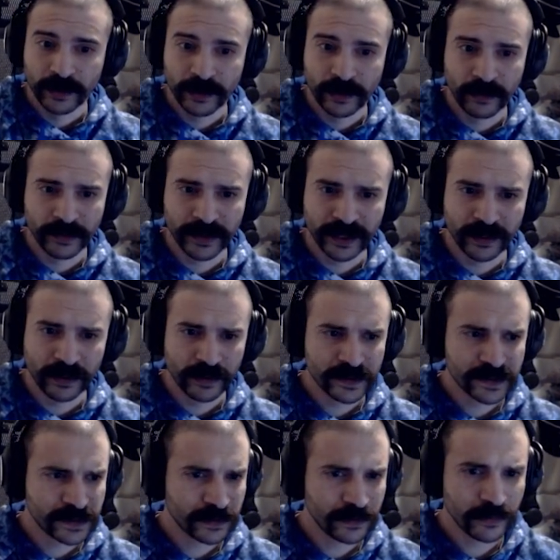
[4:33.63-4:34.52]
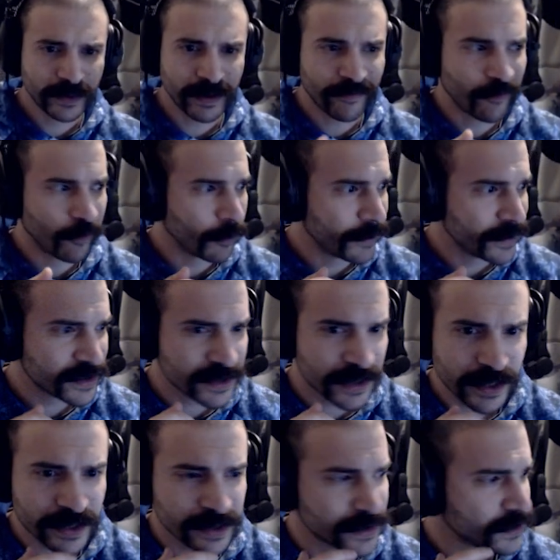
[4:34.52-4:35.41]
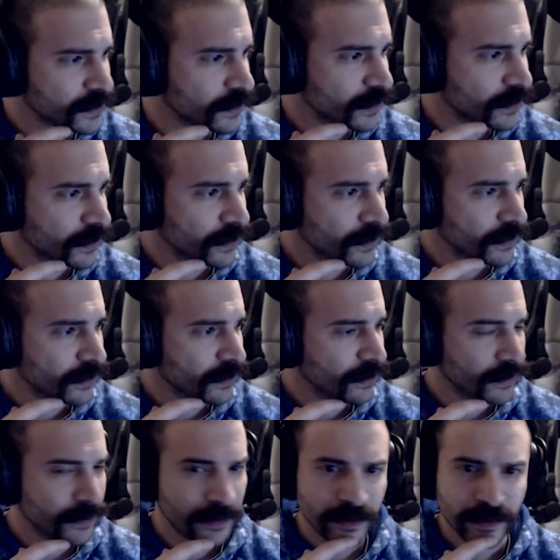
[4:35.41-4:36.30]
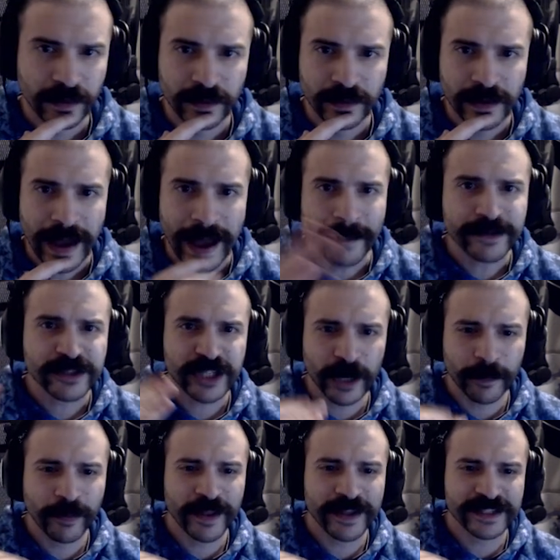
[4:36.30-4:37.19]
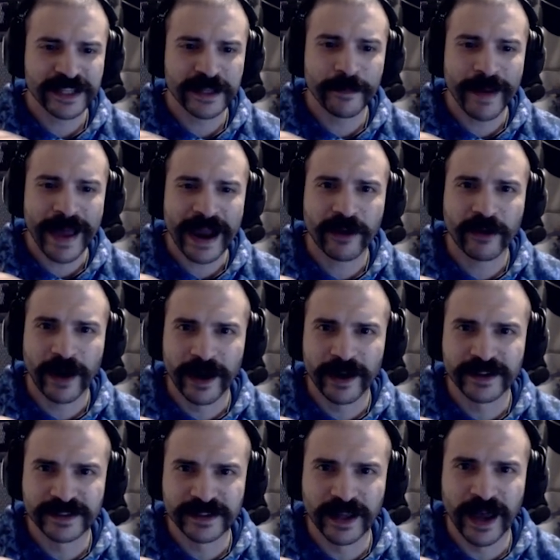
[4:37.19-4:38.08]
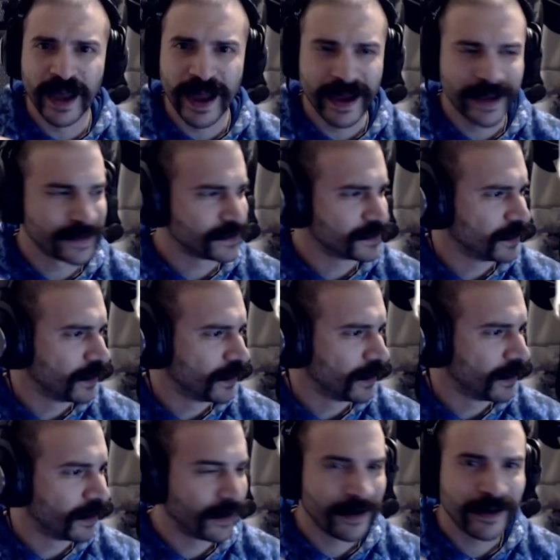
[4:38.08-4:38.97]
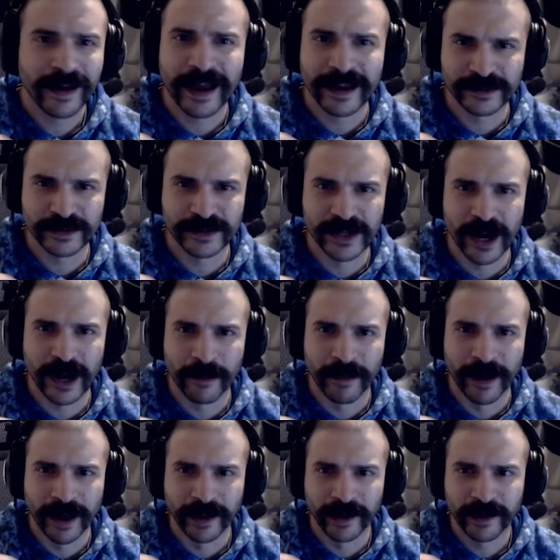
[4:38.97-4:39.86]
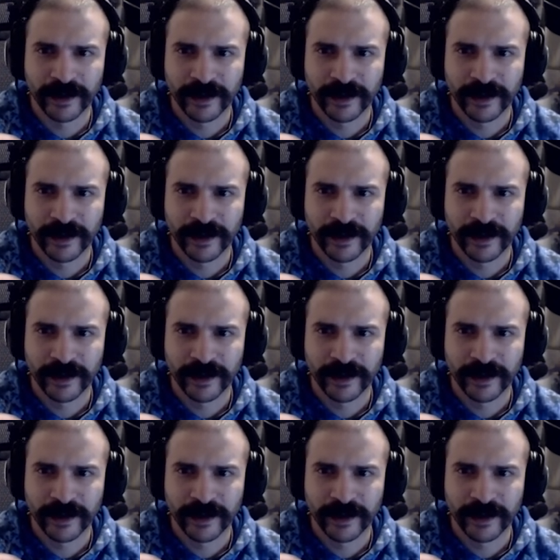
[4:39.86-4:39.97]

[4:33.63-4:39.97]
Oh, we can hear this too. We got 4 minutes of this. I'm just gonna play this in the background as we talk about it.